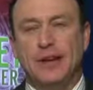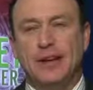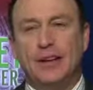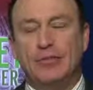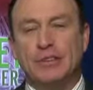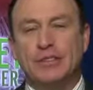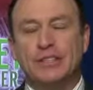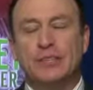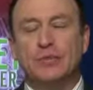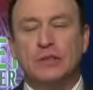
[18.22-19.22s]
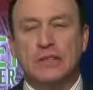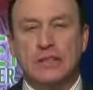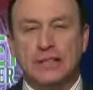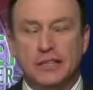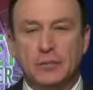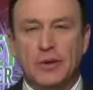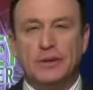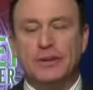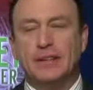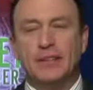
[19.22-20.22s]
Well, you know, retail sales were a little
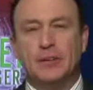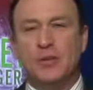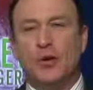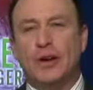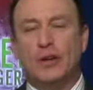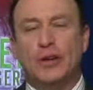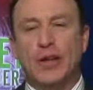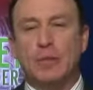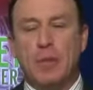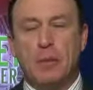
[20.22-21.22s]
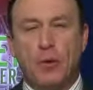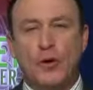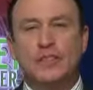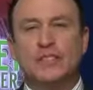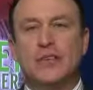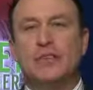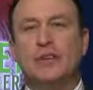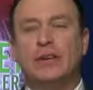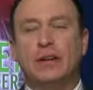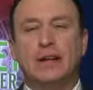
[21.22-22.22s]
bit disappointing, only up about
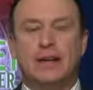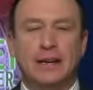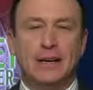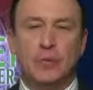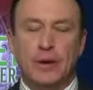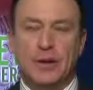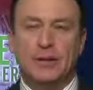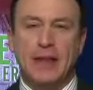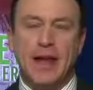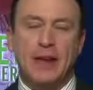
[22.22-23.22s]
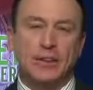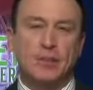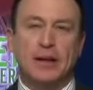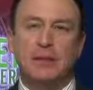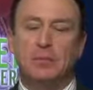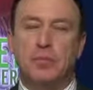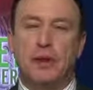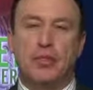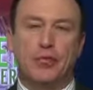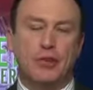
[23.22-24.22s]
0.7. They had expected
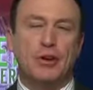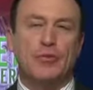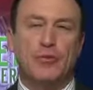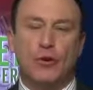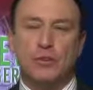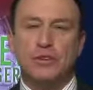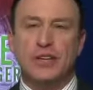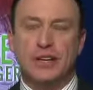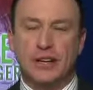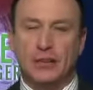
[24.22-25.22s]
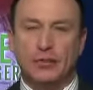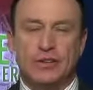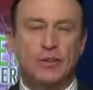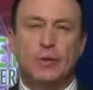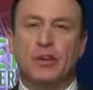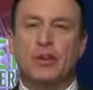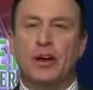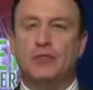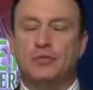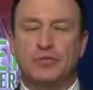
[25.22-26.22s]
3 or 4% increase. Everybody
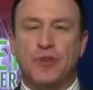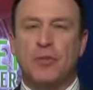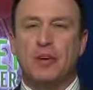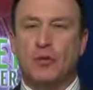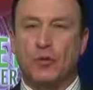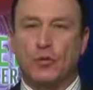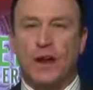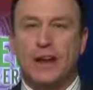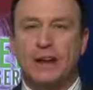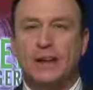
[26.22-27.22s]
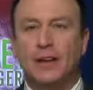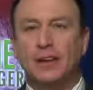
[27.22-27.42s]
thought this was going to be a great